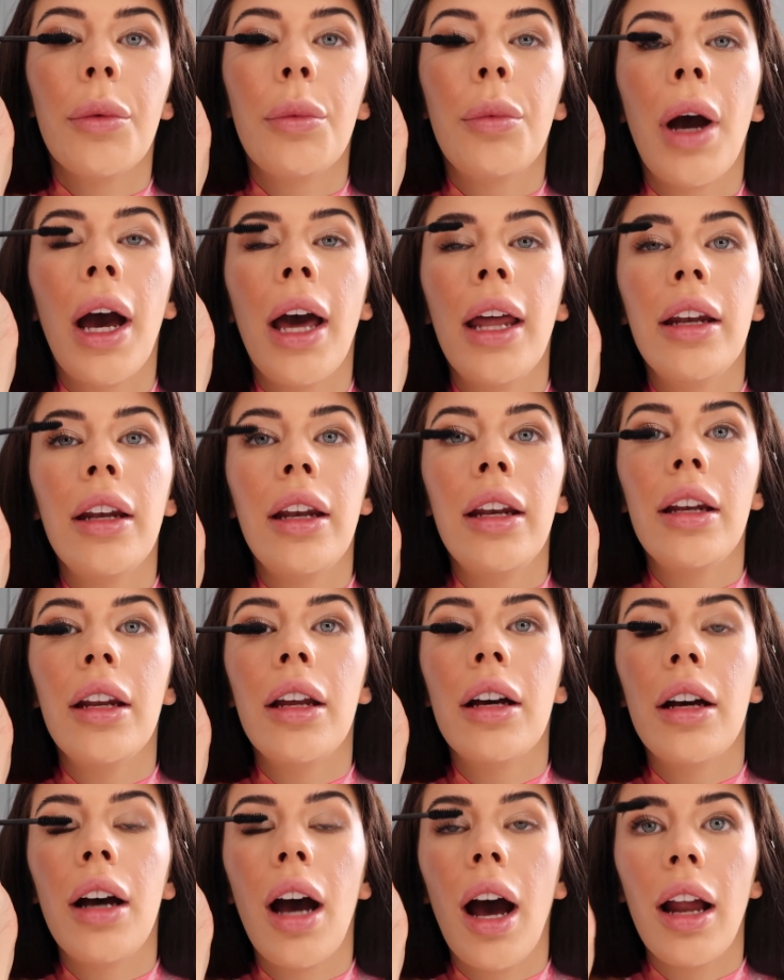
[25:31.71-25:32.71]
When
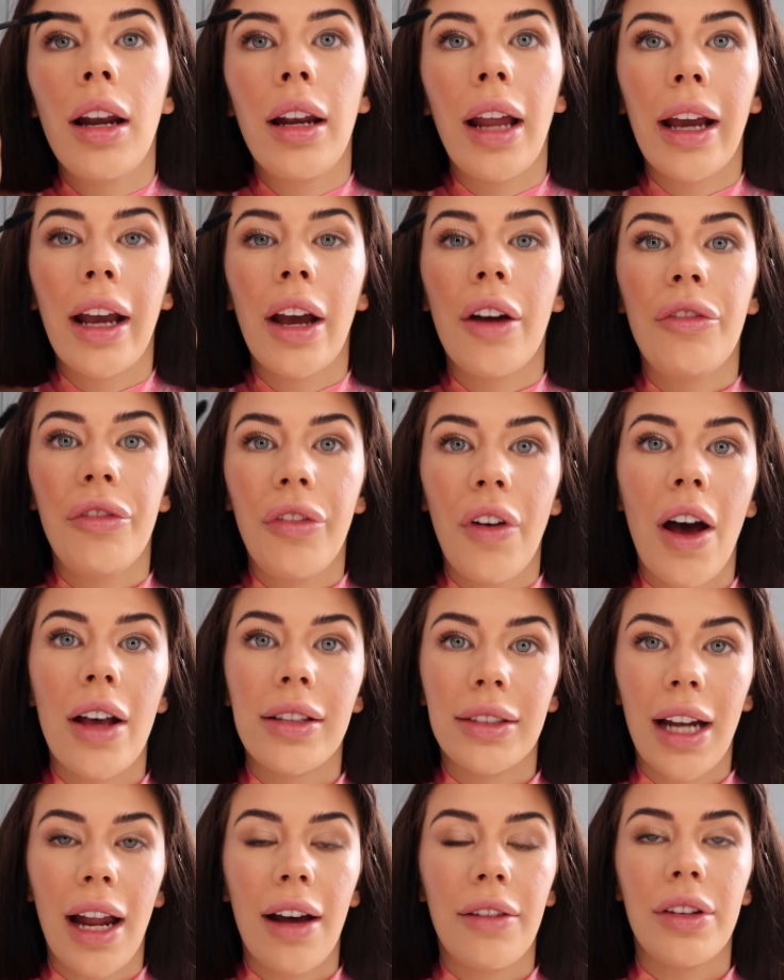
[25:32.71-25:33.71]
like I
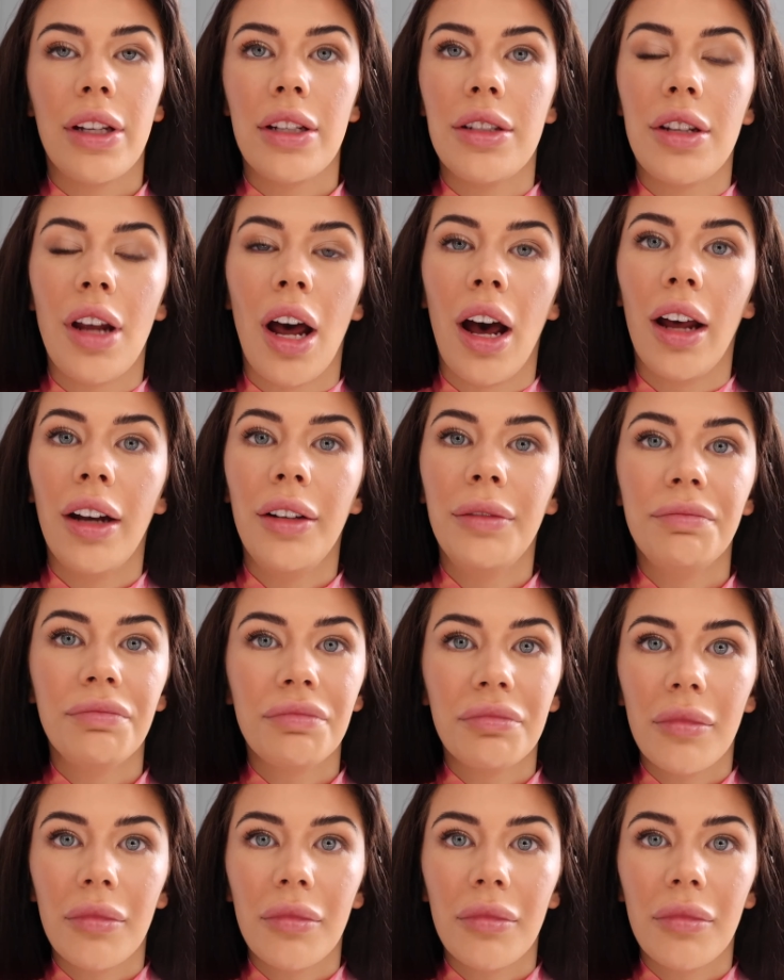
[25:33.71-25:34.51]
first have it done,